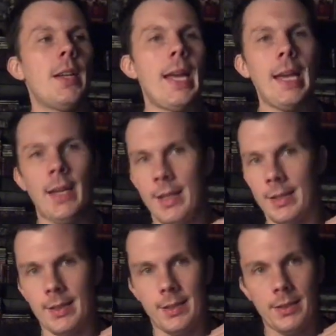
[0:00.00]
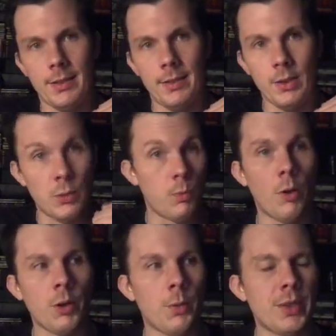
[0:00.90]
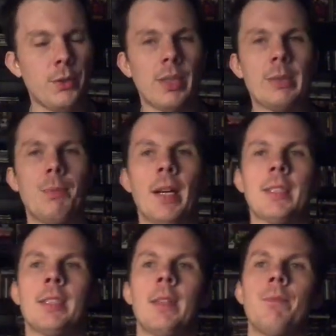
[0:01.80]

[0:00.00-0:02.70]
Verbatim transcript: and you won't know what to expect.